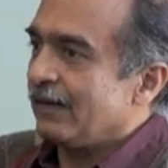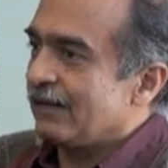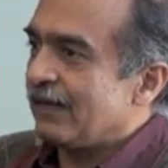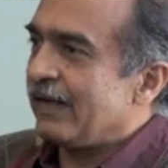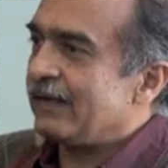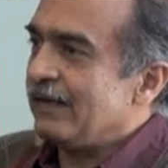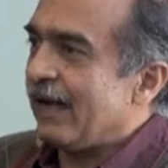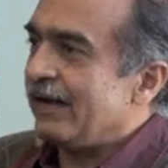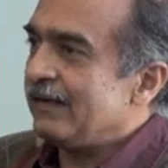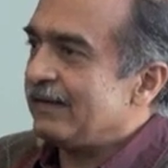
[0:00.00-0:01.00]
In the late
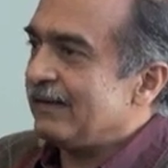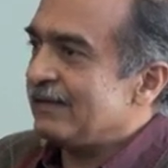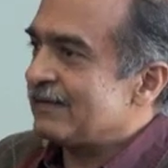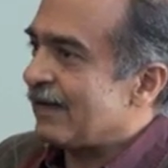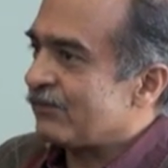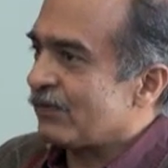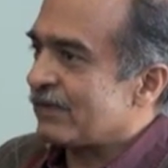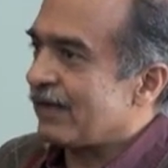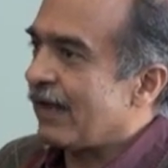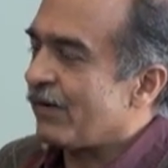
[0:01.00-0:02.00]
90s, that
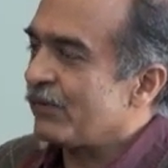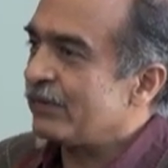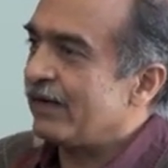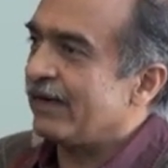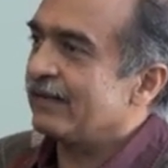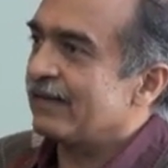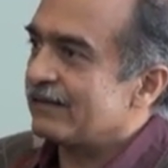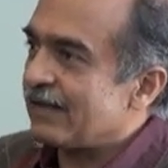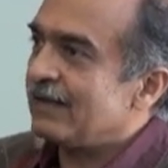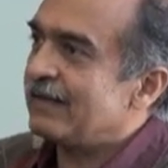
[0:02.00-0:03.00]
was allowed, and the
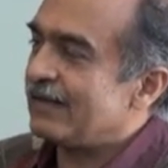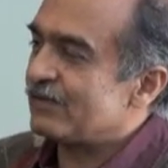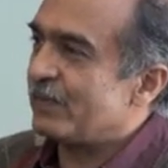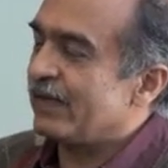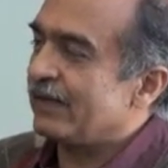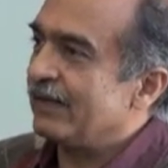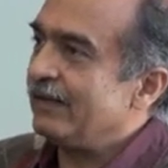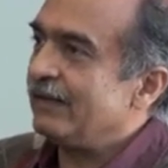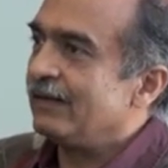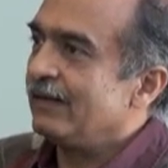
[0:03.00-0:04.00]
result has
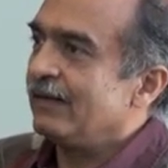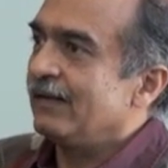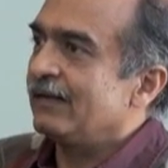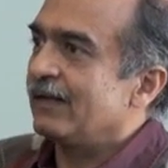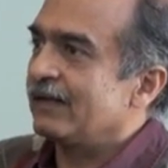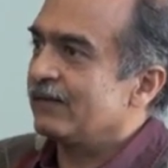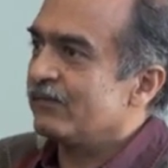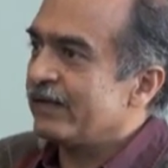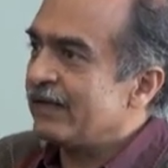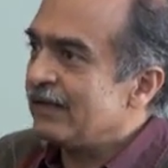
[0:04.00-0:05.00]
been that
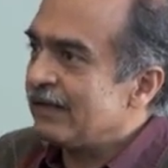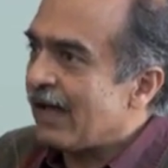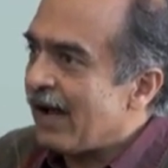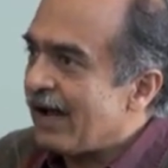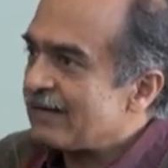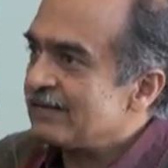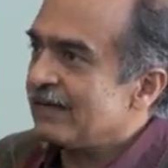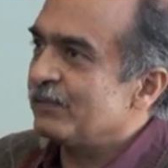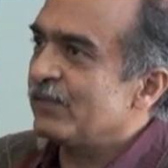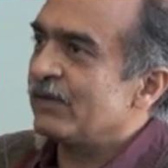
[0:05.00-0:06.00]
a very large
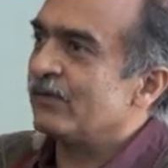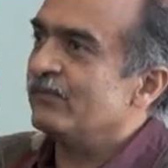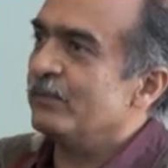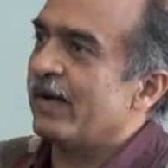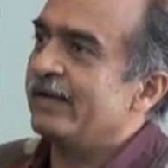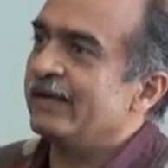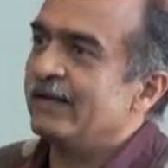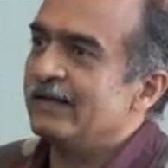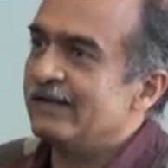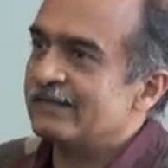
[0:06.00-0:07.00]
number of
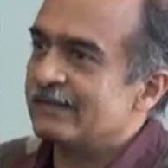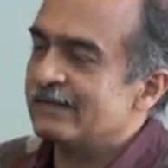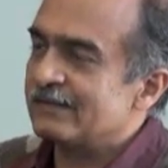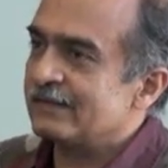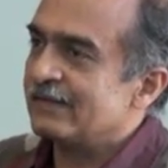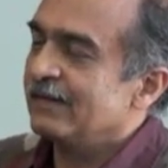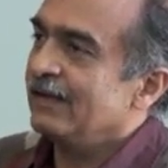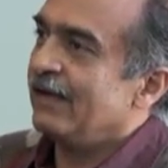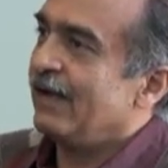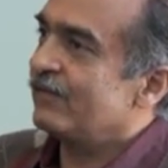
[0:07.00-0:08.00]
mining leases
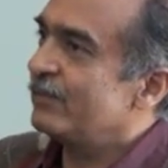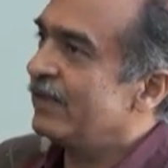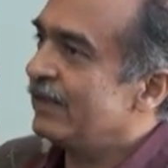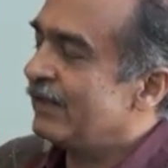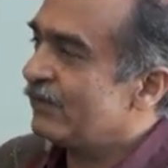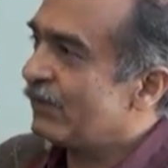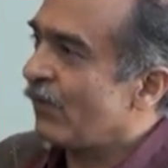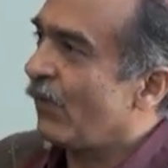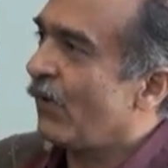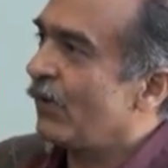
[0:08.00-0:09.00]
have been
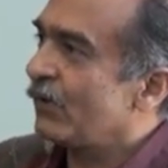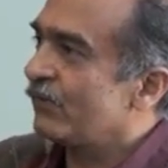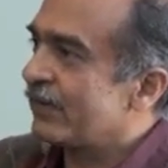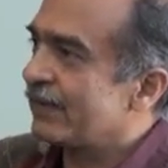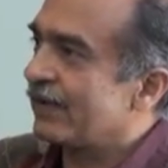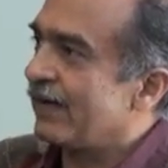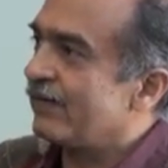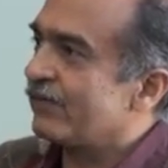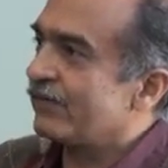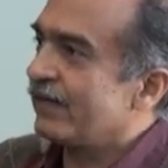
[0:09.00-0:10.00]
given all over the
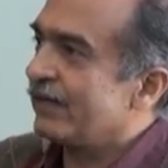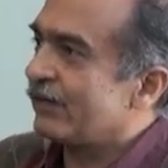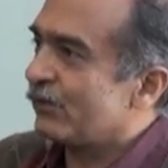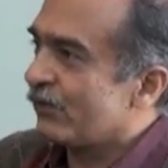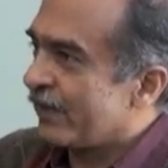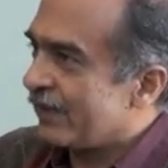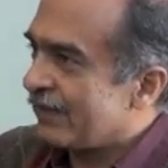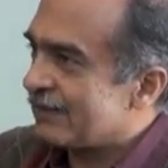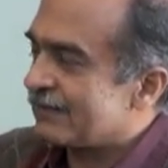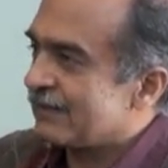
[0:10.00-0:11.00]
country to
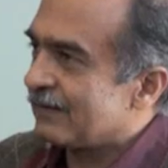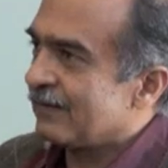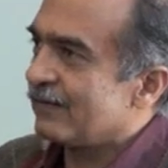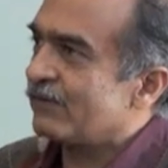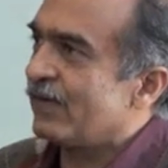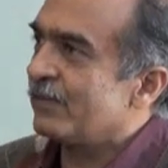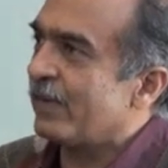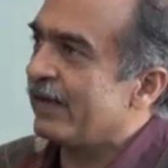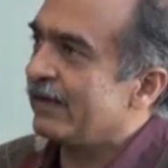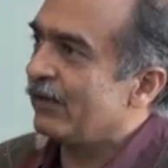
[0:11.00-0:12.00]
various different
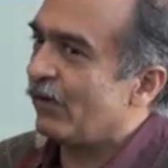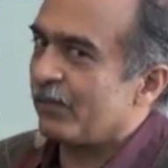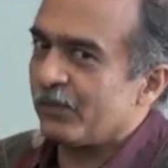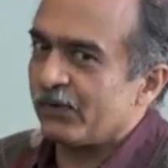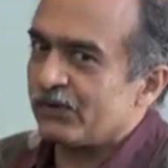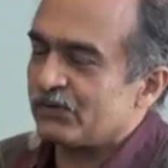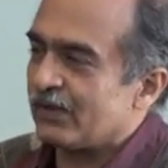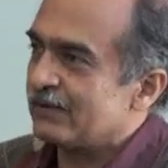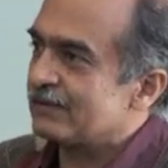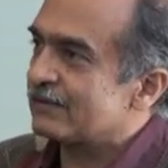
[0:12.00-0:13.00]
mining
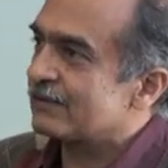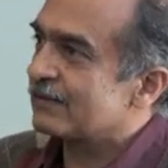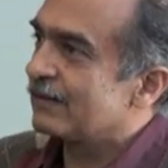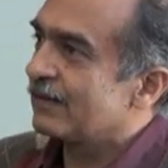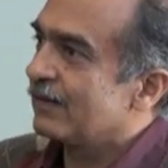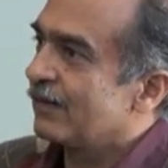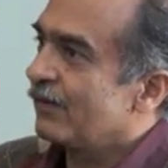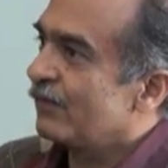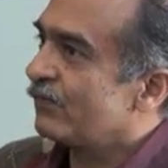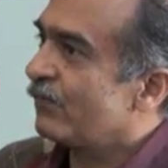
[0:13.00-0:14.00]
corporations
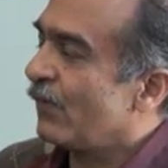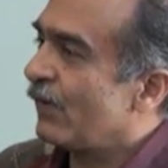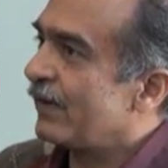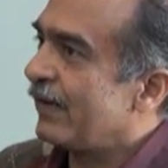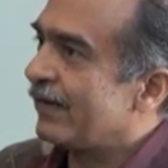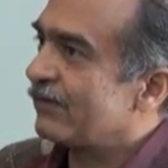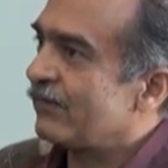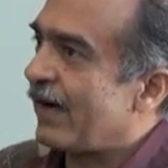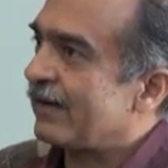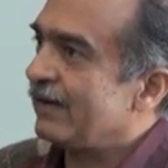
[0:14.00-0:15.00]
for
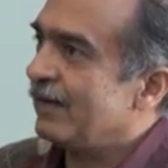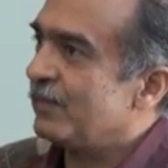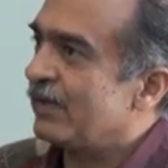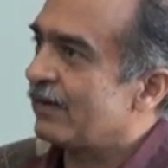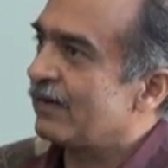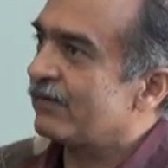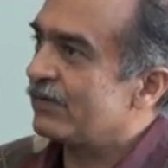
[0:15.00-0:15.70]
extracting mineral